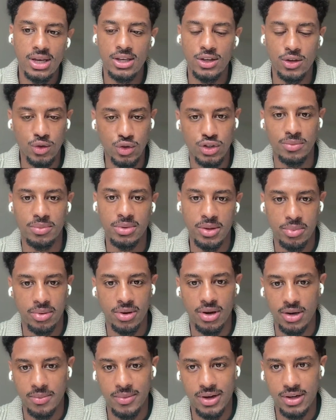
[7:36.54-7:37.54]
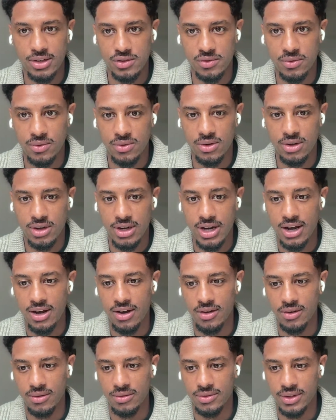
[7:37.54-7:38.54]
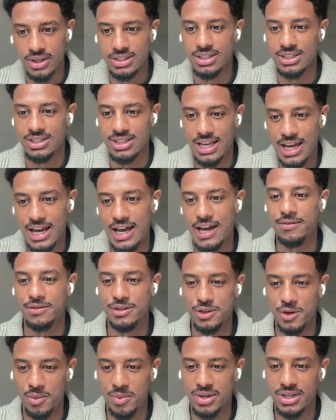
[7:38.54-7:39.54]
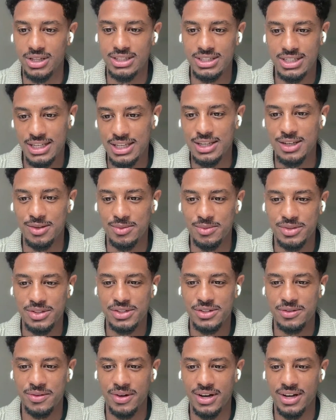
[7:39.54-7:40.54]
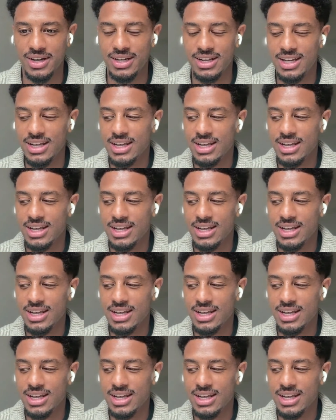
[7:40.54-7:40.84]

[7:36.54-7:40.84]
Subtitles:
you should be a product manager for. Now, that's because they have so many teams, right?